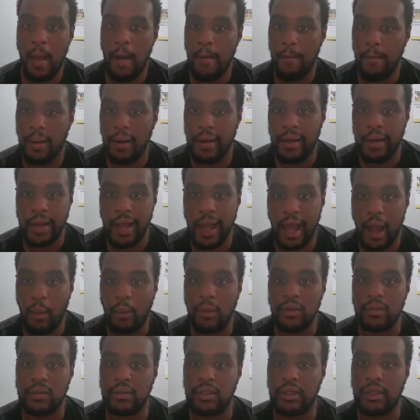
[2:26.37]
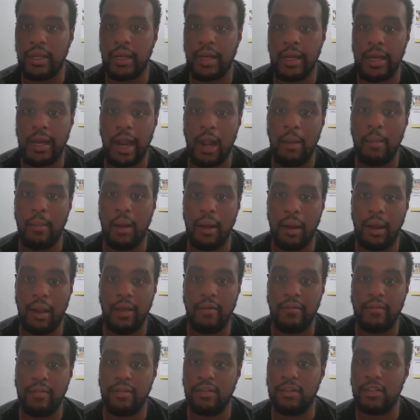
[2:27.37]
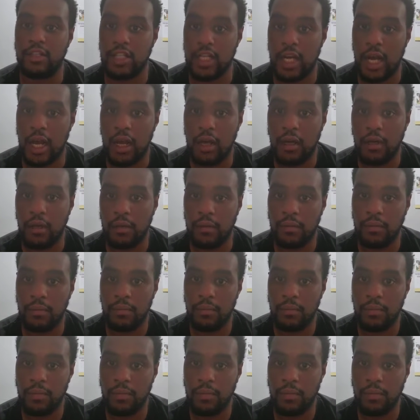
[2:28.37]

My dad was in and out of my life as a child,